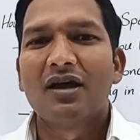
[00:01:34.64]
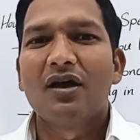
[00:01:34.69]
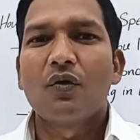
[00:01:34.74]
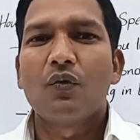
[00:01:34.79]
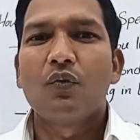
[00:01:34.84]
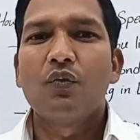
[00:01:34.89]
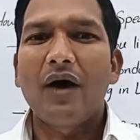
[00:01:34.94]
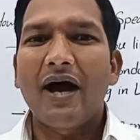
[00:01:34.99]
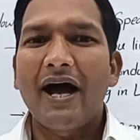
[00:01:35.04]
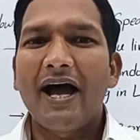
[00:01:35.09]

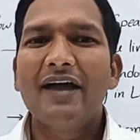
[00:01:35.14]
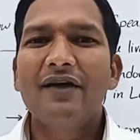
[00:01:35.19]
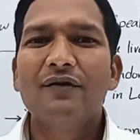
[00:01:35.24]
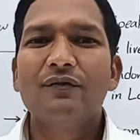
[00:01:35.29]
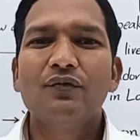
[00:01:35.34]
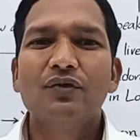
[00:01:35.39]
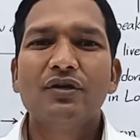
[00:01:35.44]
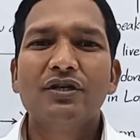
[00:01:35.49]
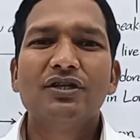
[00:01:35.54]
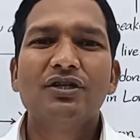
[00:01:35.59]
Why
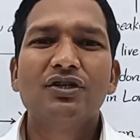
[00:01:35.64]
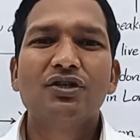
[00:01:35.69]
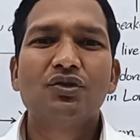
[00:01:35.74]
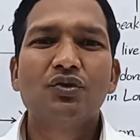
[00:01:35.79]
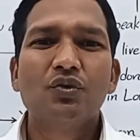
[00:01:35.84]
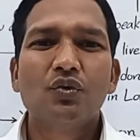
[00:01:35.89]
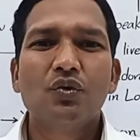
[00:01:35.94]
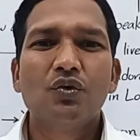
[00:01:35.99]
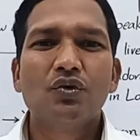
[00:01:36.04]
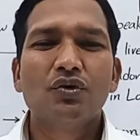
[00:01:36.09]
we
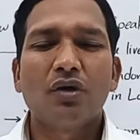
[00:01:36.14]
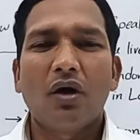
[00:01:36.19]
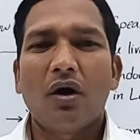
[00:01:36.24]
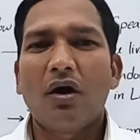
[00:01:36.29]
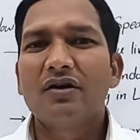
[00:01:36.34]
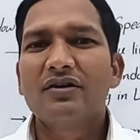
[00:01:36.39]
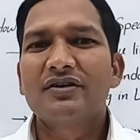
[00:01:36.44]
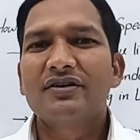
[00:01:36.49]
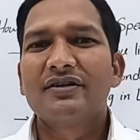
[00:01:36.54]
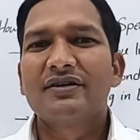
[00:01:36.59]
do not